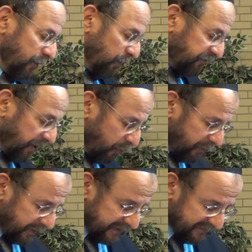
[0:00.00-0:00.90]
What
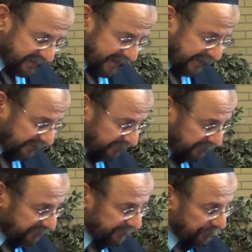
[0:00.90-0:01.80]
Torah
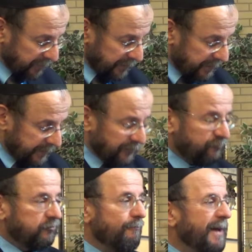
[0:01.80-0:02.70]
contains is
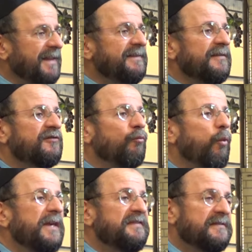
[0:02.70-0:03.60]
tremendous
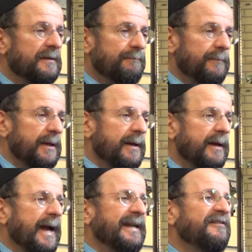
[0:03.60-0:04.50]
wisdom
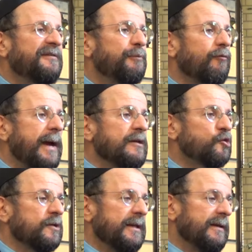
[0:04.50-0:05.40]
and
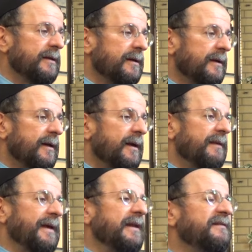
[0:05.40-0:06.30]
inspiration
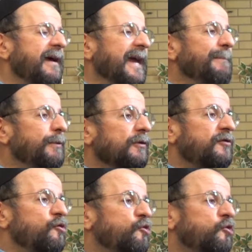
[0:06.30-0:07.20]
that is able
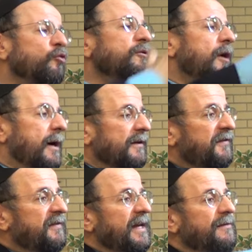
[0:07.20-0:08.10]
to shoot
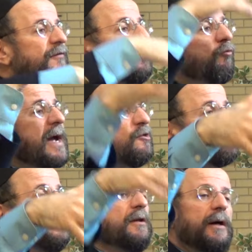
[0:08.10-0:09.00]
us in the
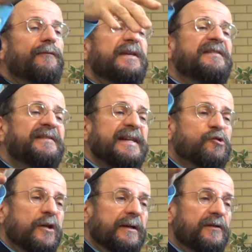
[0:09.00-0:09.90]
direction of these
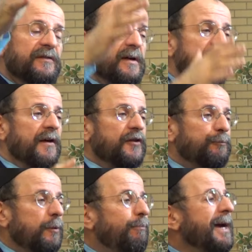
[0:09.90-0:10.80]
teachings, to
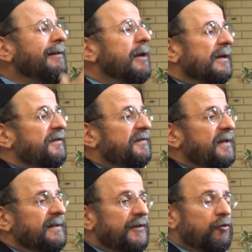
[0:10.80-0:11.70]
propel us
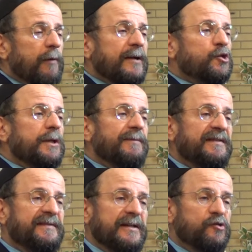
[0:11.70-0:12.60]
in the direction of
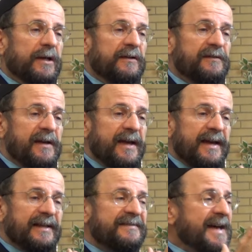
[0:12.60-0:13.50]
these teachings.
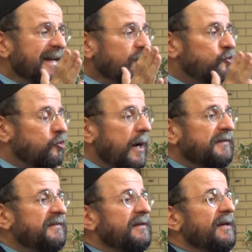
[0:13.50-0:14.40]
It's not
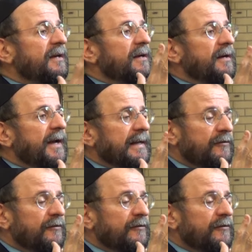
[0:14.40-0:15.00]
just an